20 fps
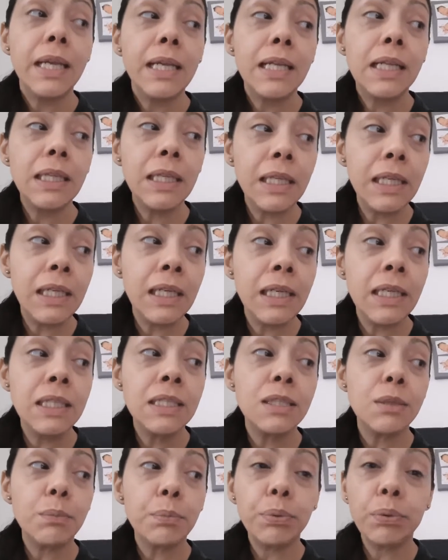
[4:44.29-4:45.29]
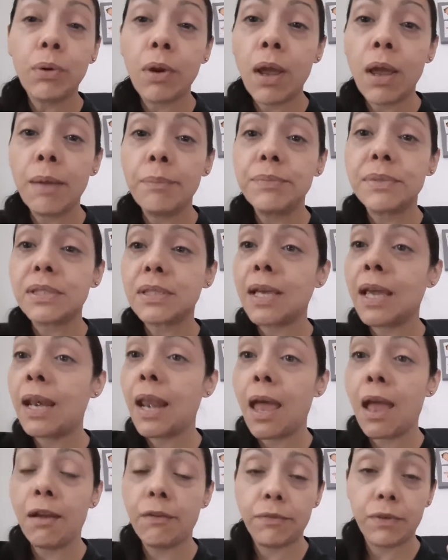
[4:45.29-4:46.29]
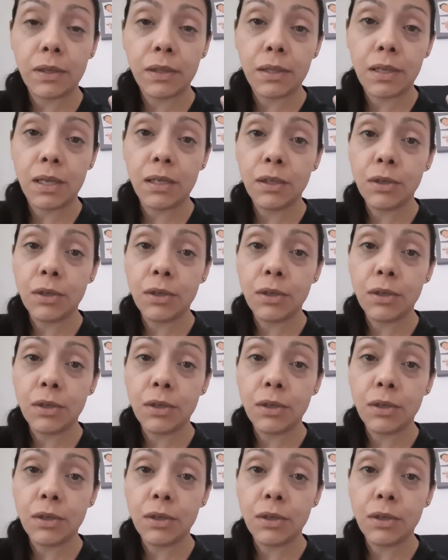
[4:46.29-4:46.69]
cleaned, prepped, and everything.